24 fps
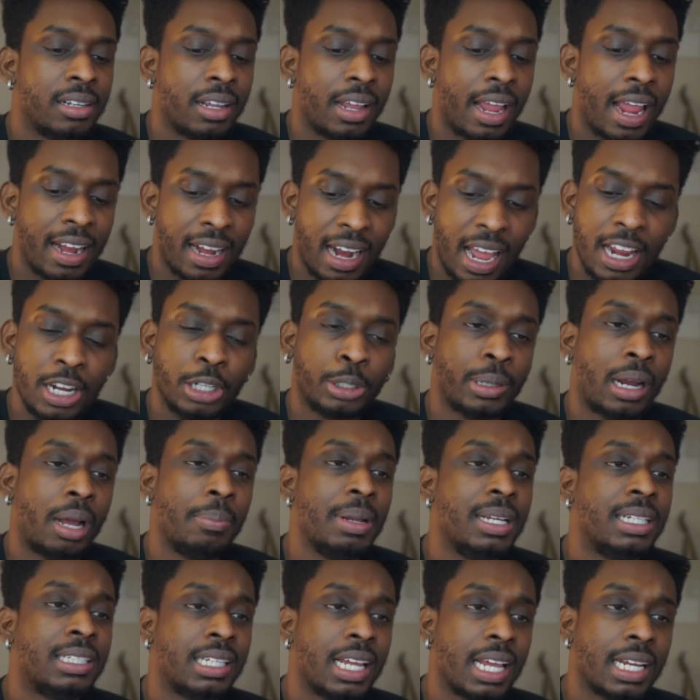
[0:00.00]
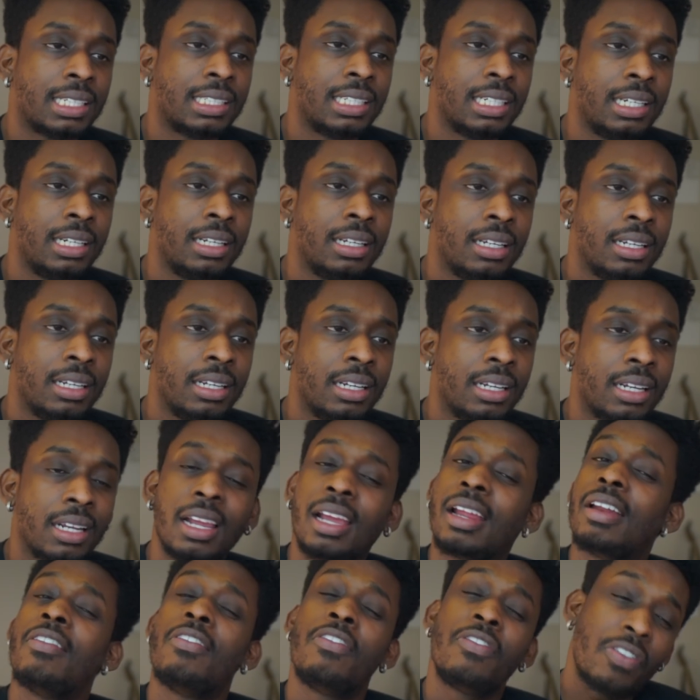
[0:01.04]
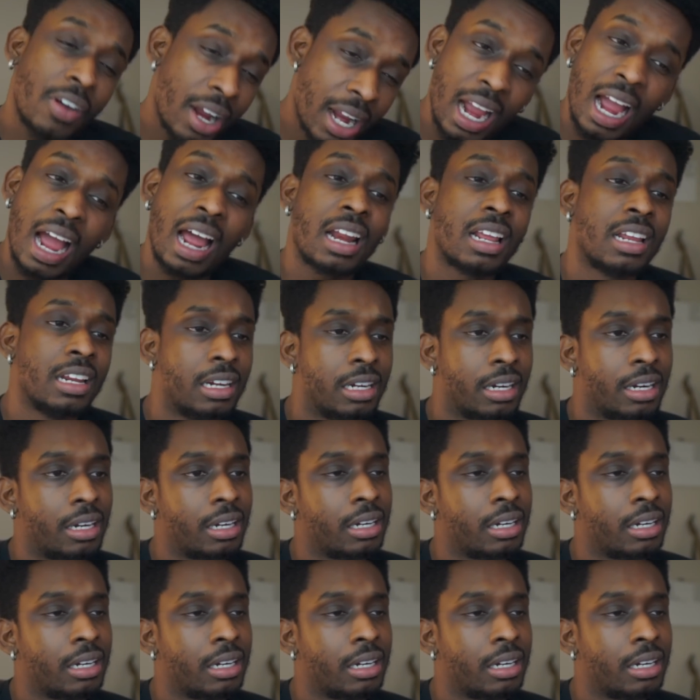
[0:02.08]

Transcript: and now you're trying to be sexy. Get the fuck out of here.